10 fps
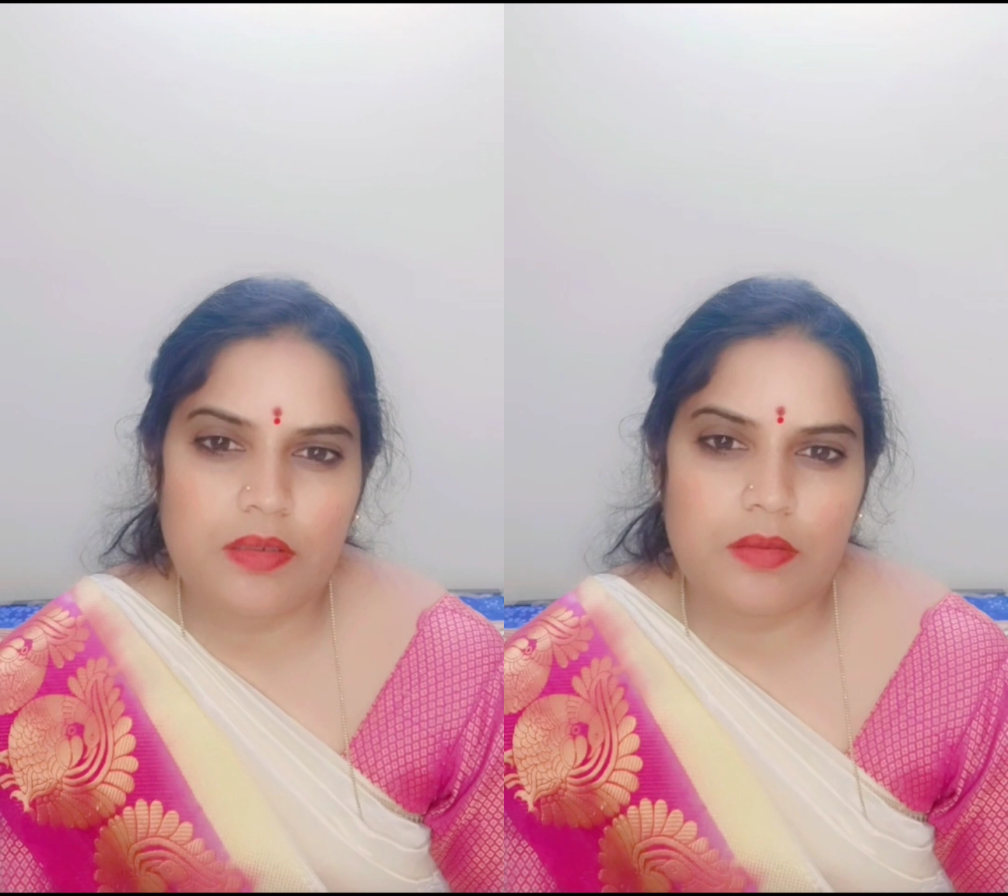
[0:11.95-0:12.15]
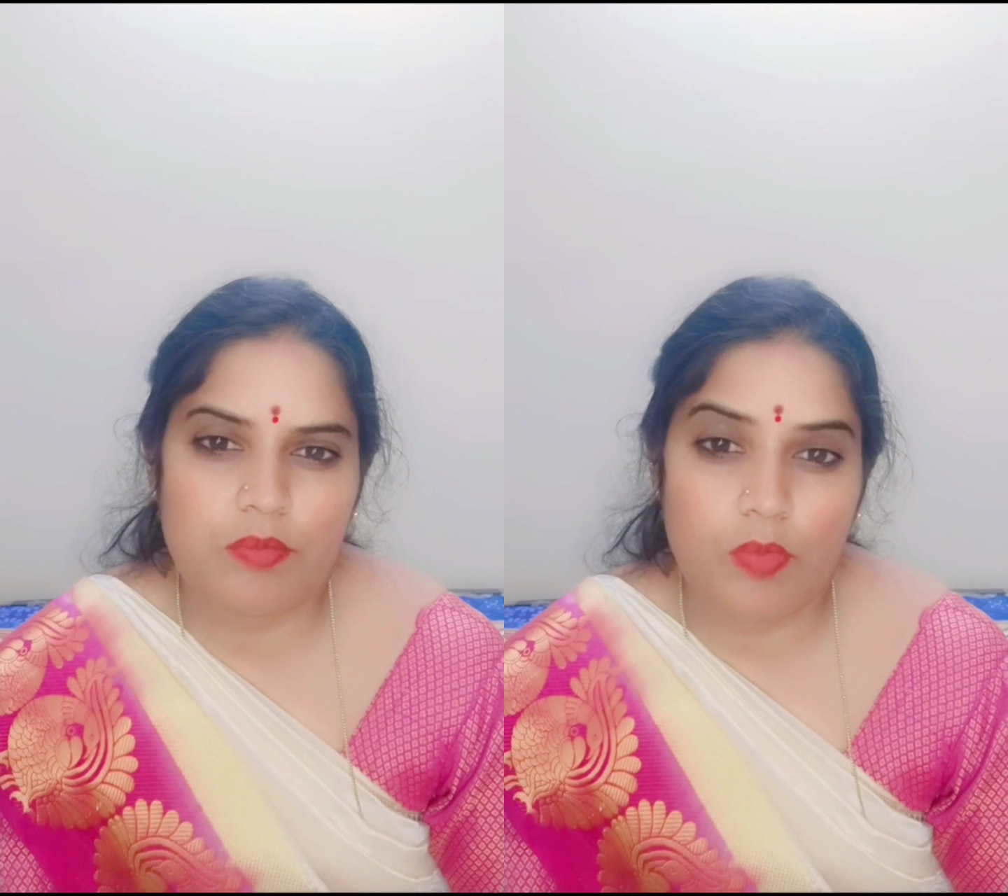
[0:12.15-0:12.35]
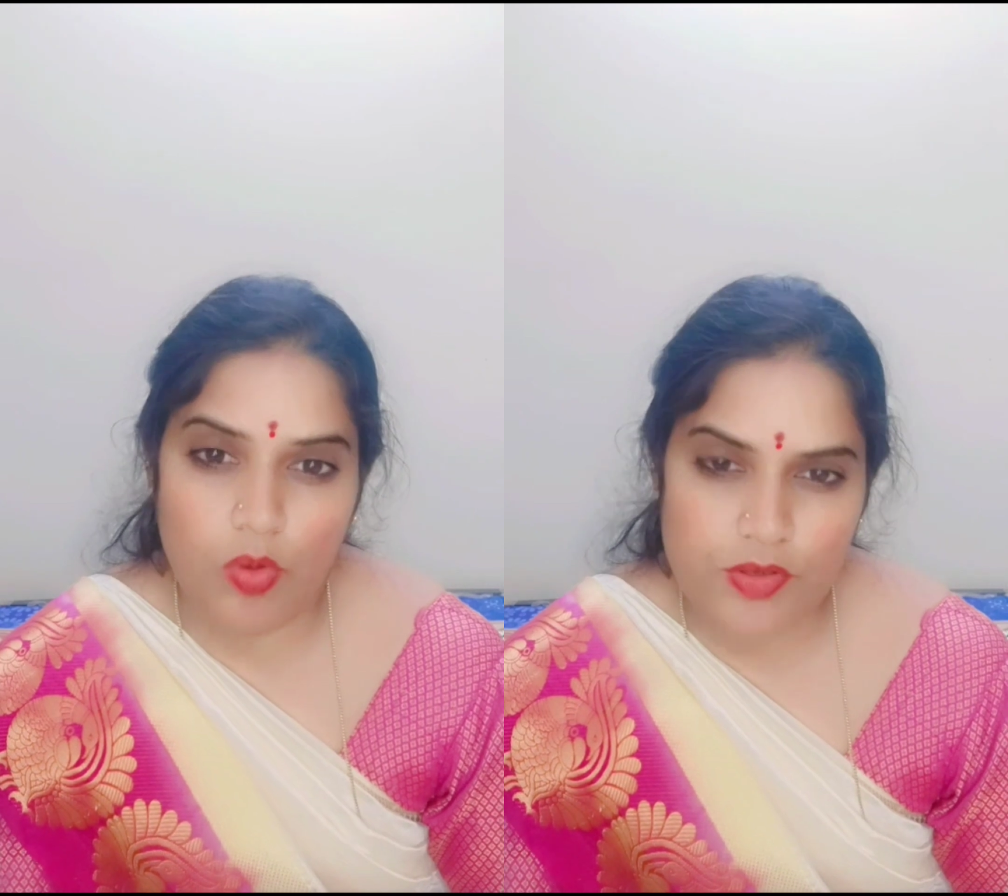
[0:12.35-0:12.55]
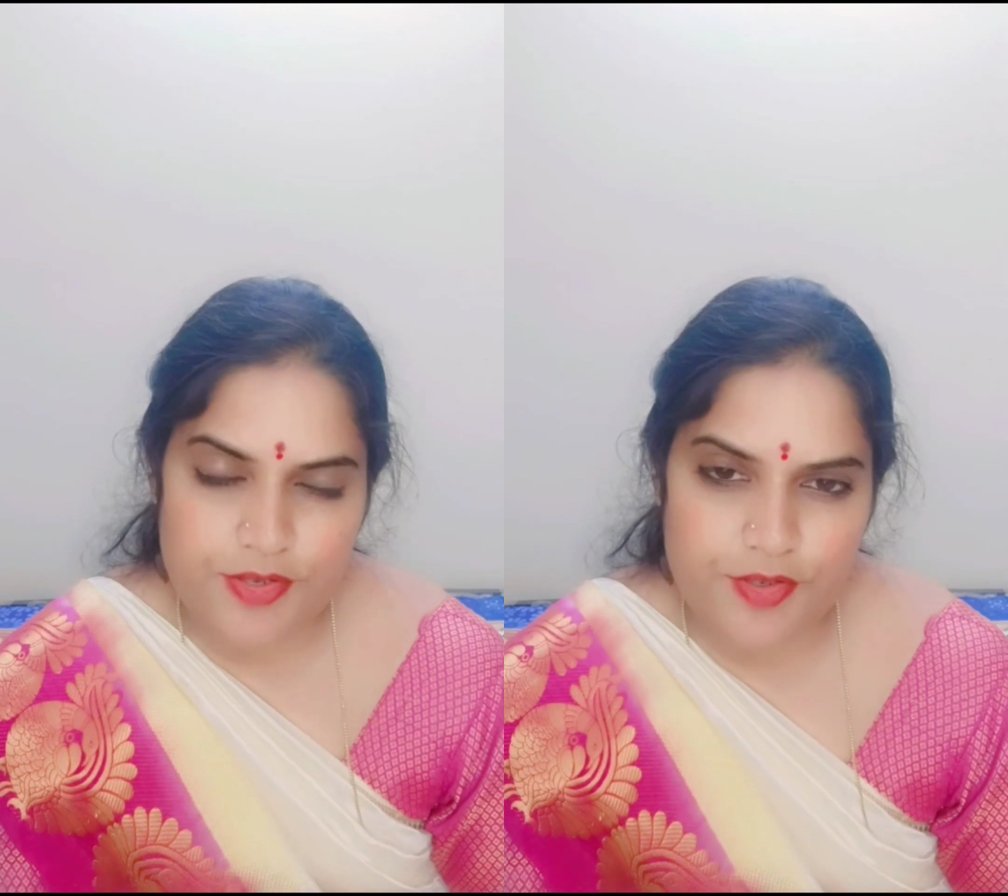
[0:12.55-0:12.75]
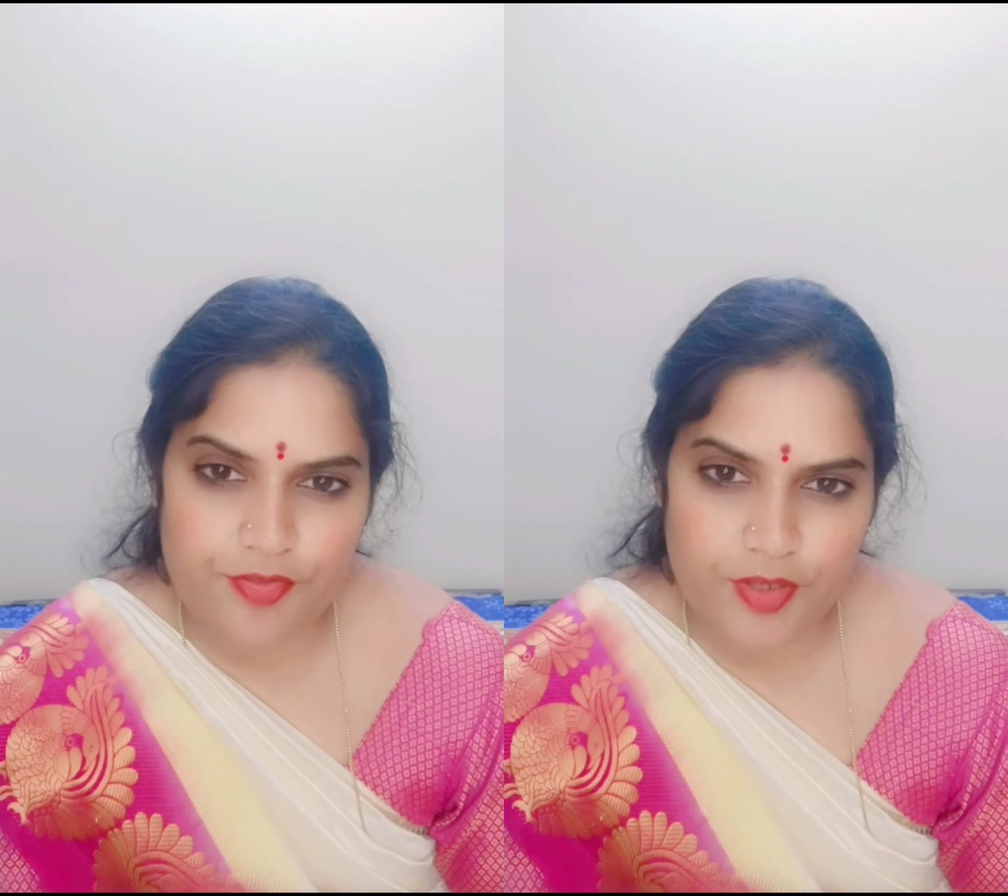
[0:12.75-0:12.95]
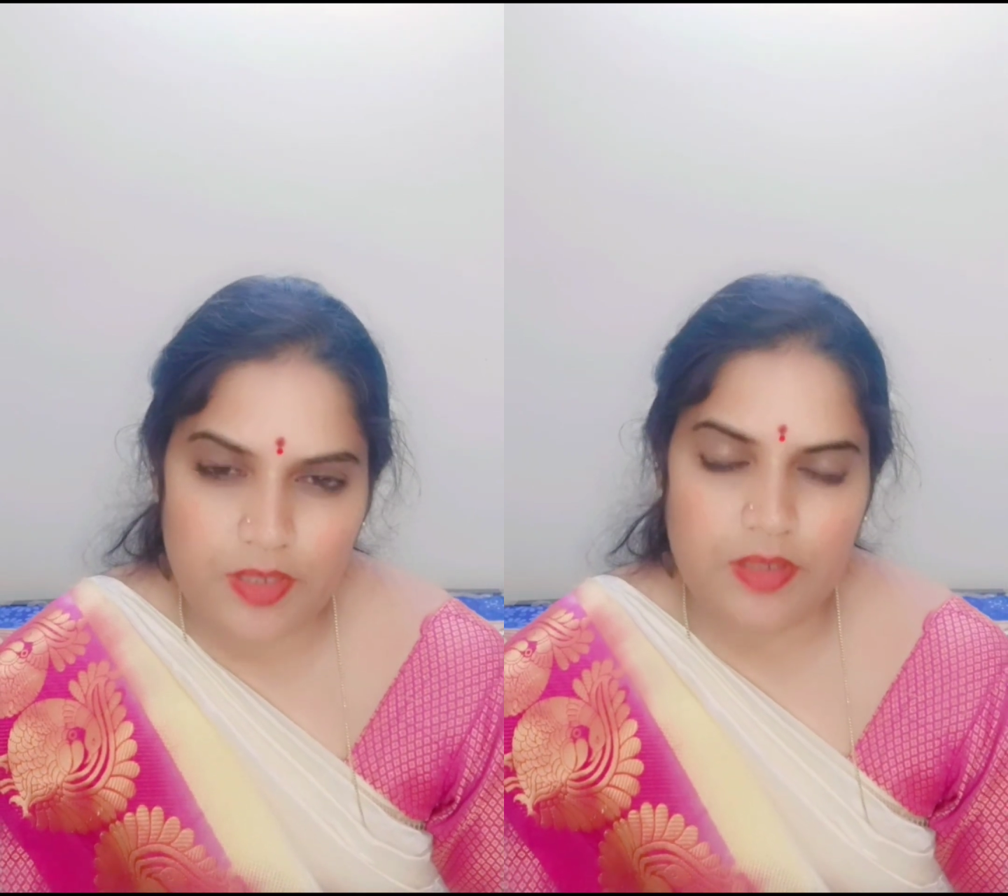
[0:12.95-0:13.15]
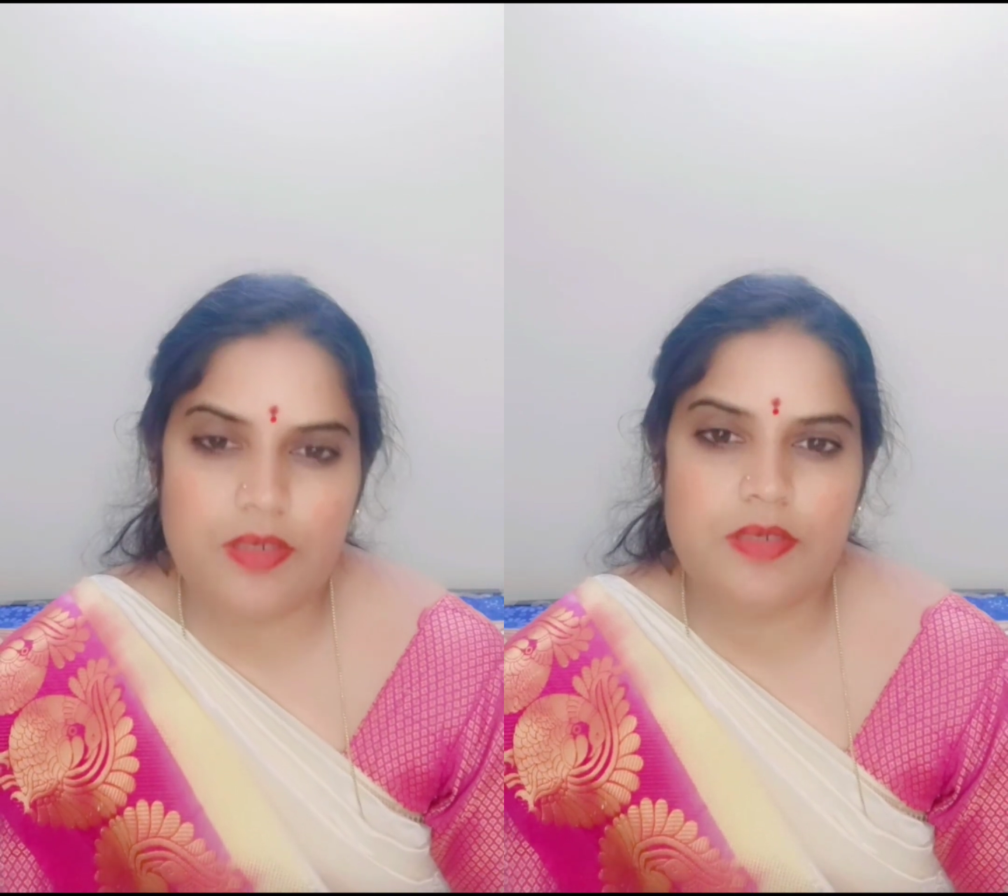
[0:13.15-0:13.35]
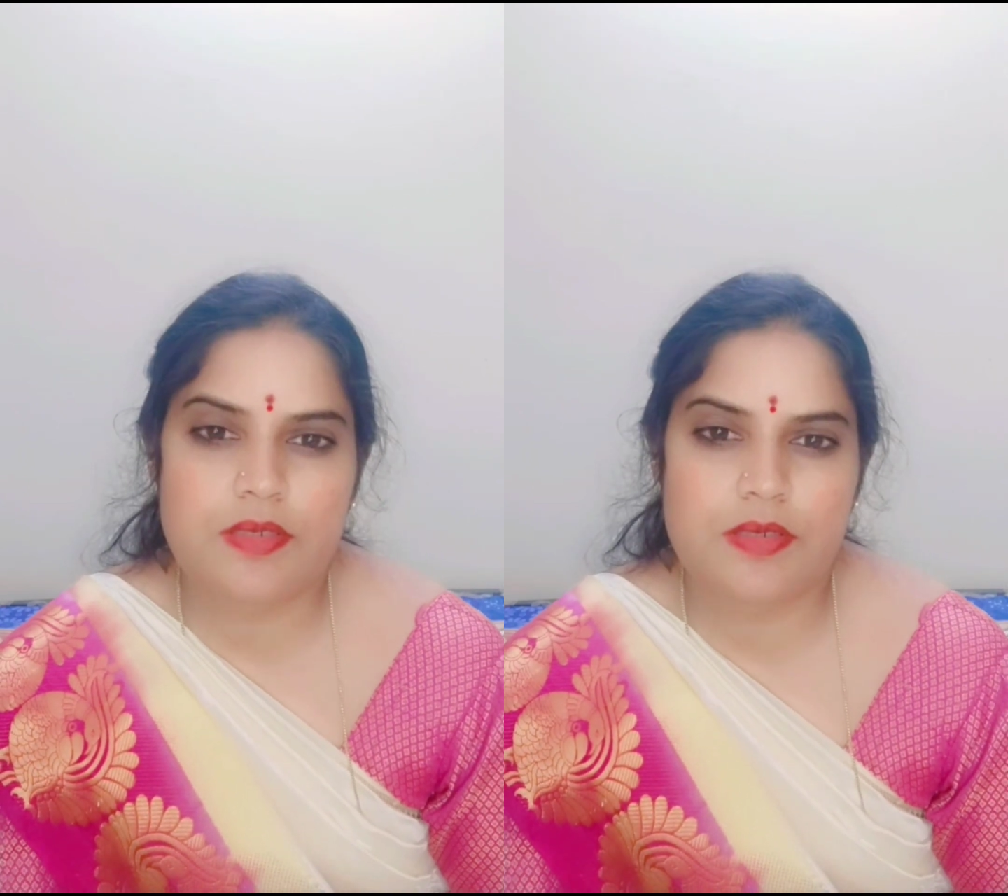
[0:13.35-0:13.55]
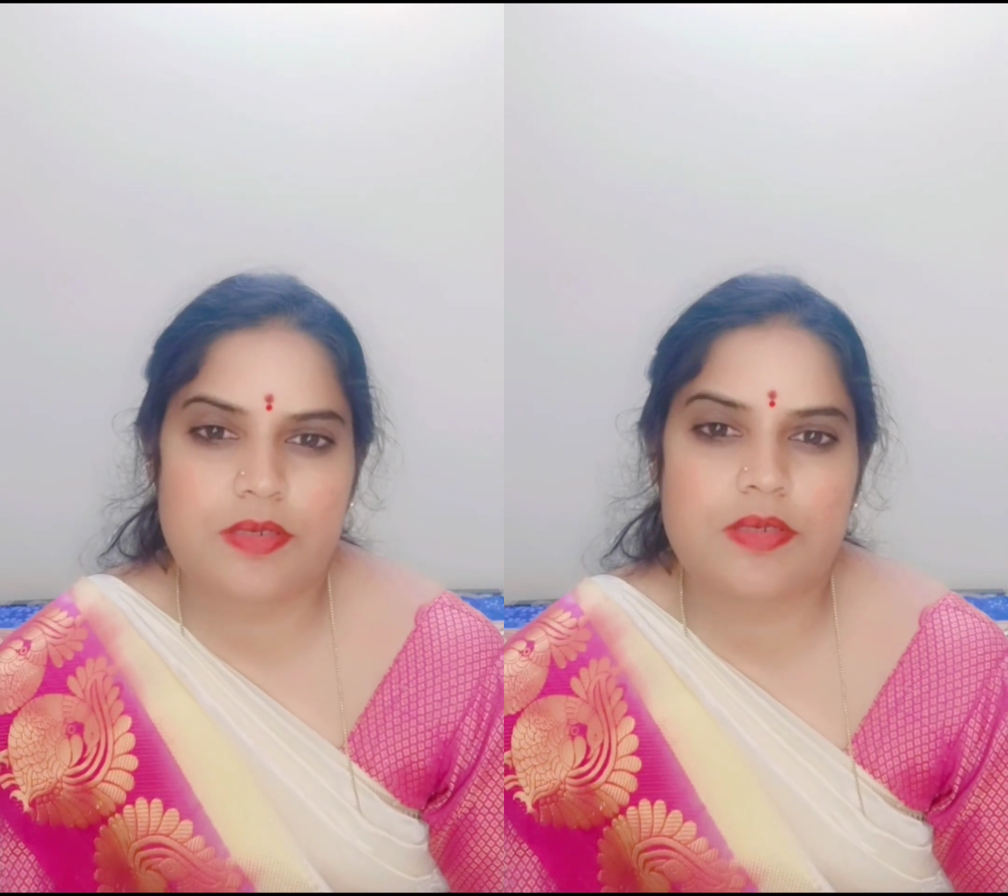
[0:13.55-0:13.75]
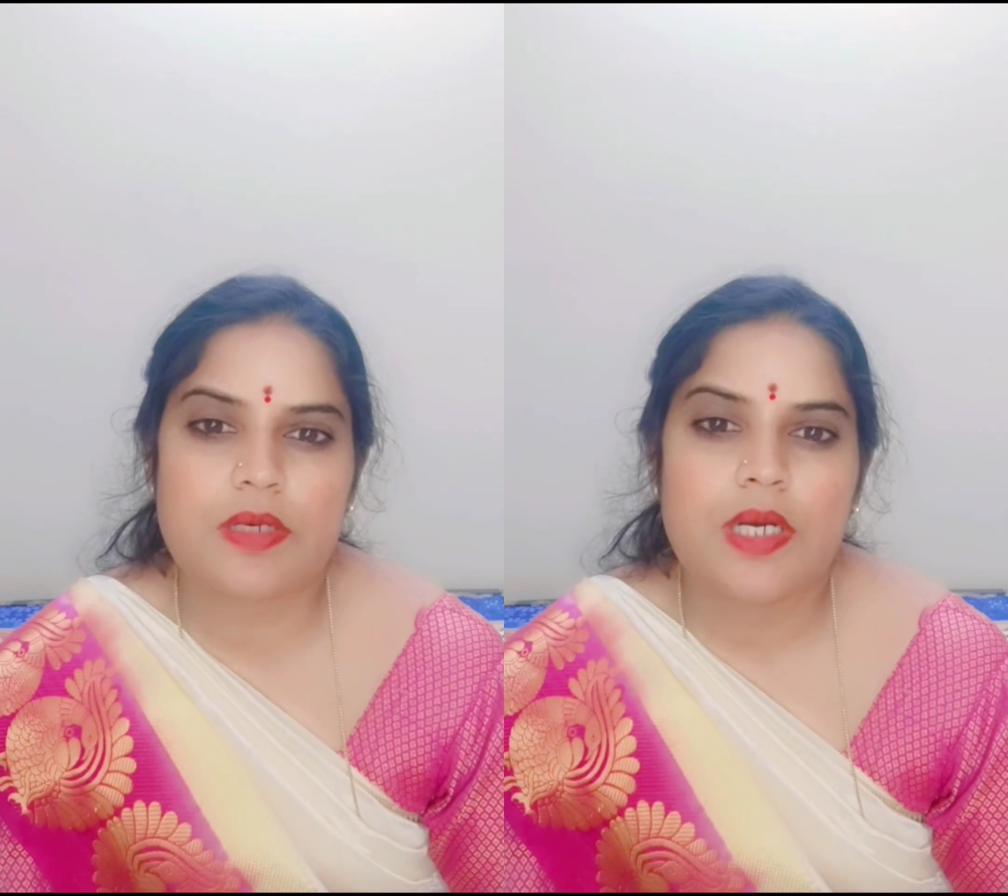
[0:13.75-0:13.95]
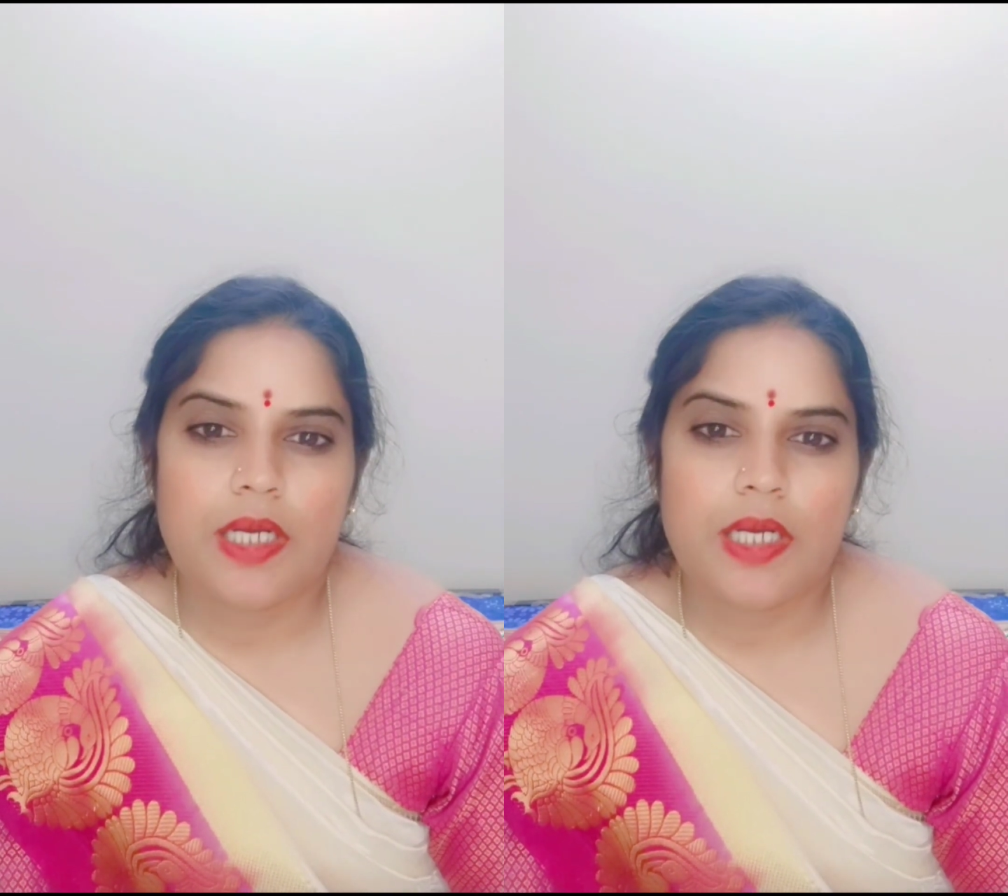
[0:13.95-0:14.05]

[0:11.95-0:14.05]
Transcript: the most fiercest